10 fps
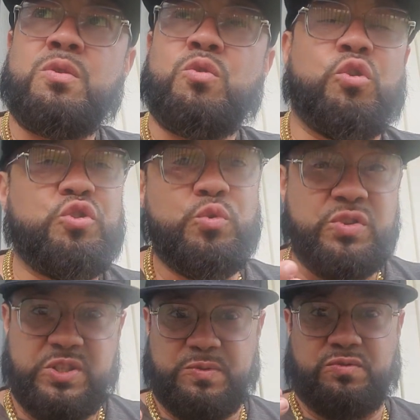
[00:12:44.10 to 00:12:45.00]
Or you
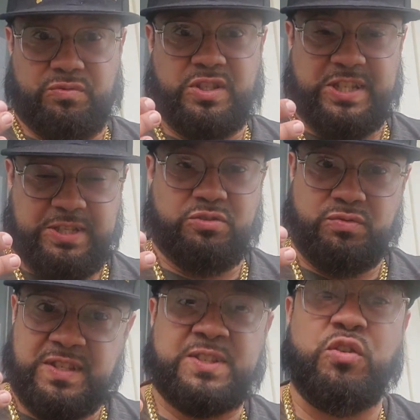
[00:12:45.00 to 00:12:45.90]
was
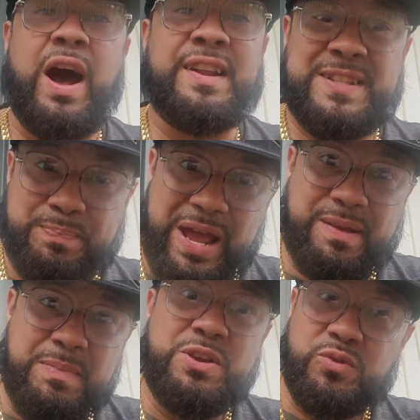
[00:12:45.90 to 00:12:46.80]
trying to
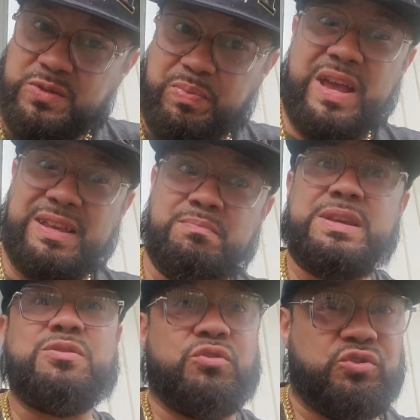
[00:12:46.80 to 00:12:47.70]
spank me or spanking
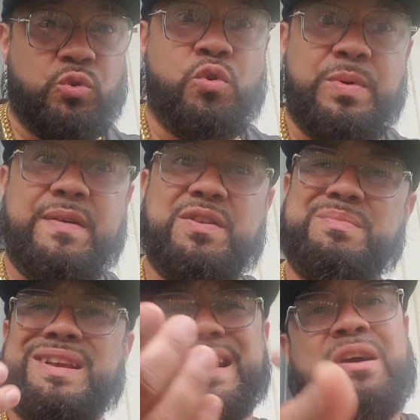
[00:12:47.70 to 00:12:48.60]
me or doing whatever to
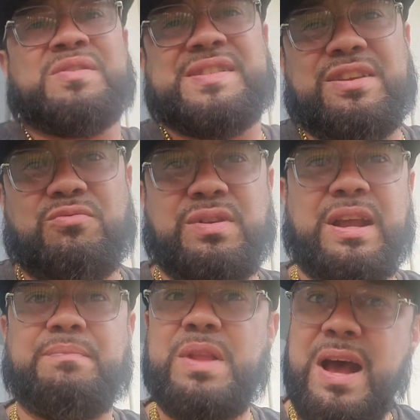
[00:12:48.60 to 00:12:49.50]
me and I don't say your
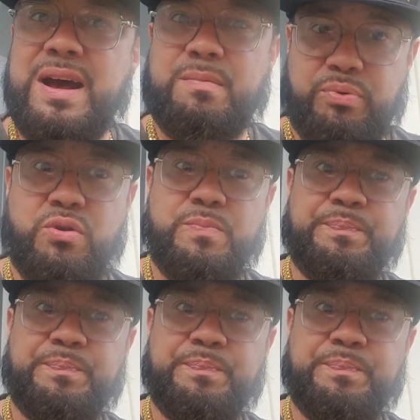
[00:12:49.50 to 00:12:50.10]
name. Nah, bro.